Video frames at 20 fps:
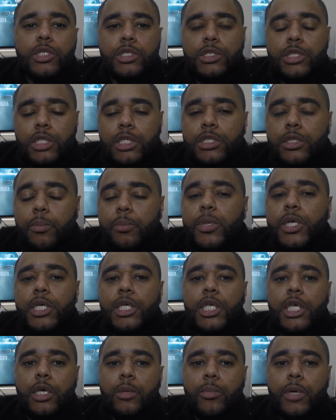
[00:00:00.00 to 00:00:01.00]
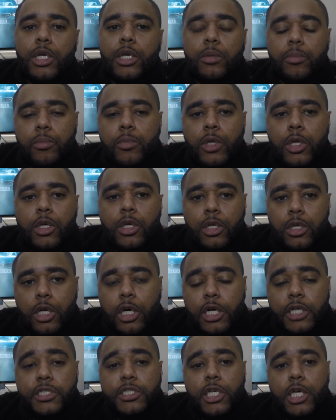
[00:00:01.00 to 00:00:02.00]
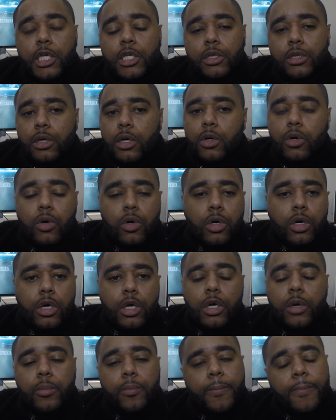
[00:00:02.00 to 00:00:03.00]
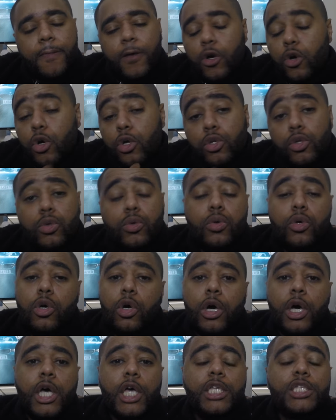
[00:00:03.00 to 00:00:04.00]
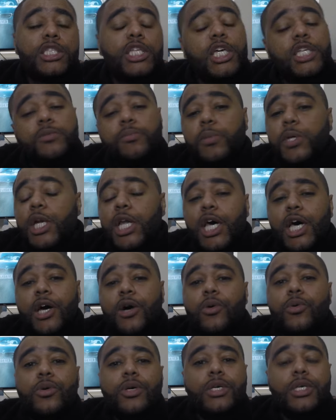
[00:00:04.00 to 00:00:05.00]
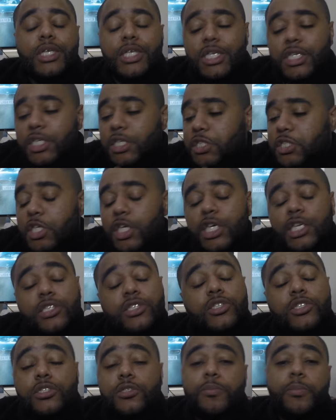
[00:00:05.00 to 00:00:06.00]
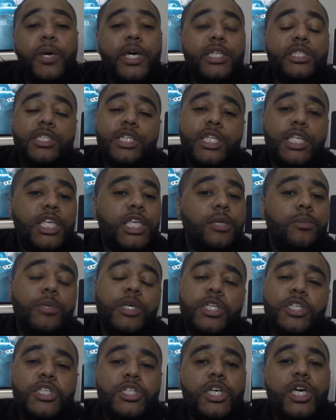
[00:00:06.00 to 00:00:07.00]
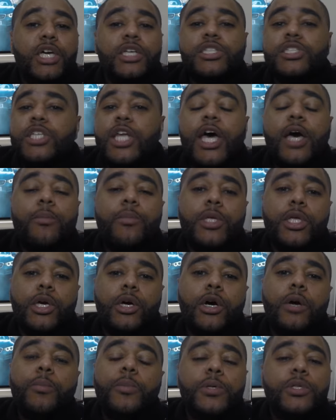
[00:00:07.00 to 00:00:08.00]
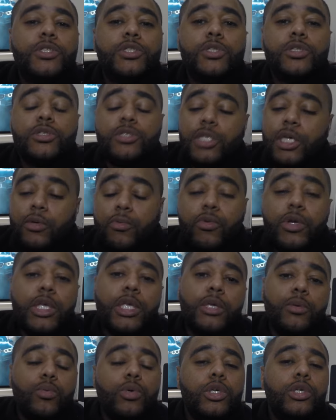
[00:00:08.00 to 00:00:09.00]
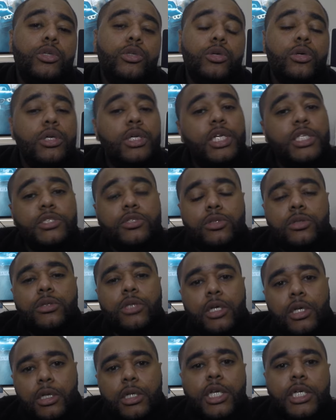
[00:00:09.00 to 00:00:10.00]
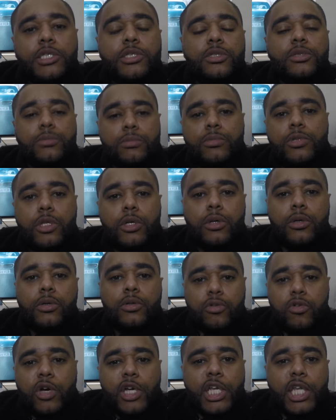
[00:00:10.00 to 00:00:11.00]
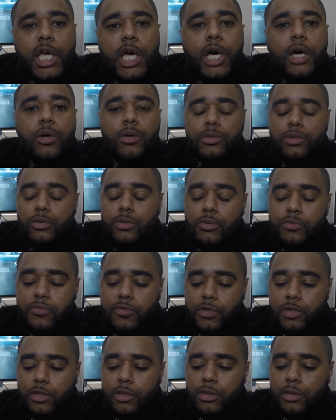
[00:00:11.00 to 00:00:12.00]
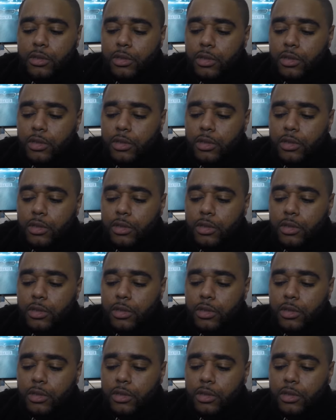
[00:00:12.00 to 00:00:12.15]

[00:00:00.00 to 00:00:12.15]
it's a big year, man. I'm, like I said, I got a new guy, his name's Bilal. He's here to just basically keep me in check, slap me up and just say, Ricky, what are you doing? Let's, you know, crad it out, sort of thing.